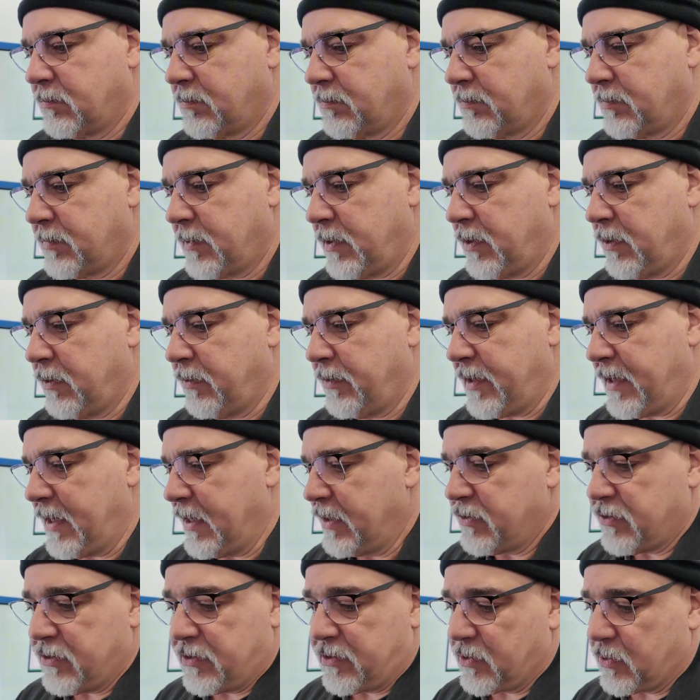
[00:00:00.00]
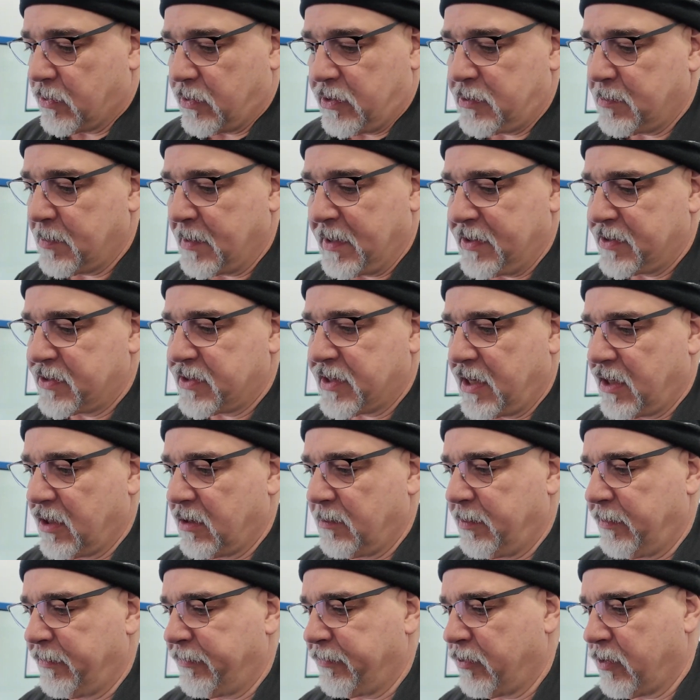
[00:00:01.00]
You know, the engine's always been a
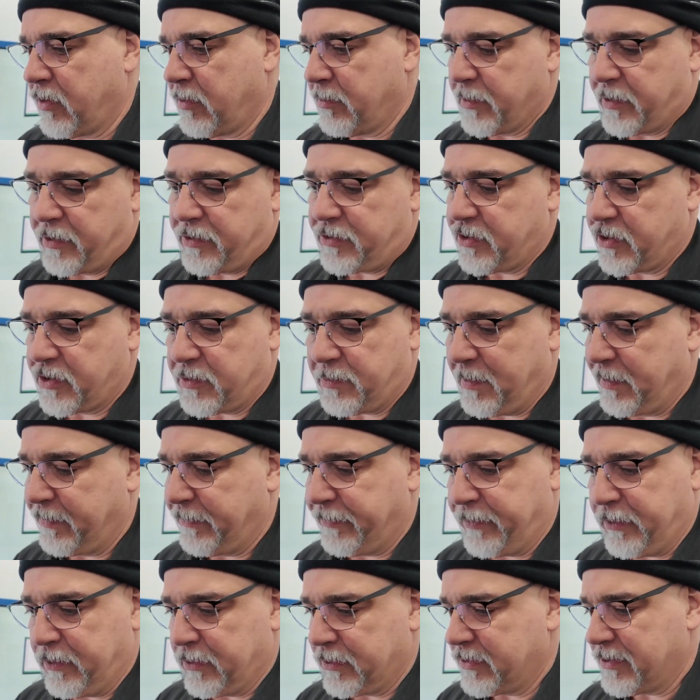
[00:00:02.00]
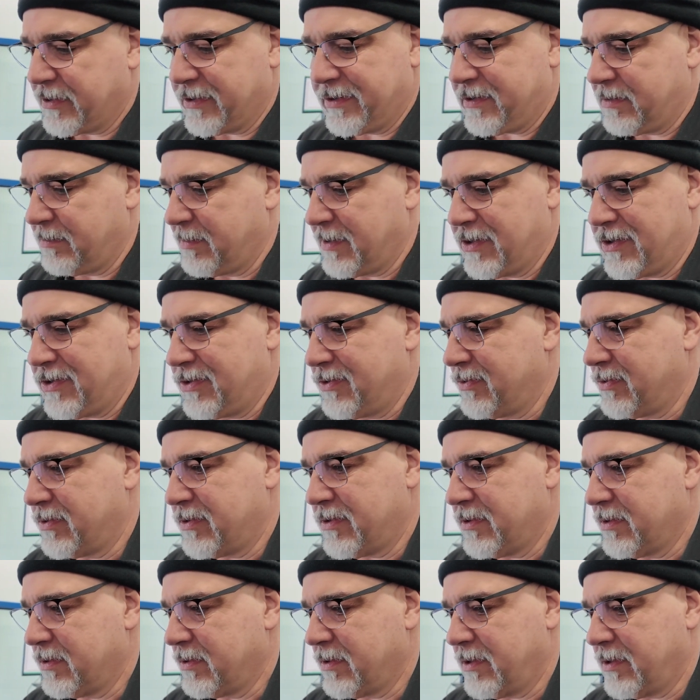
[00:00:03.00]
solid performer. It's just been fuel system issues.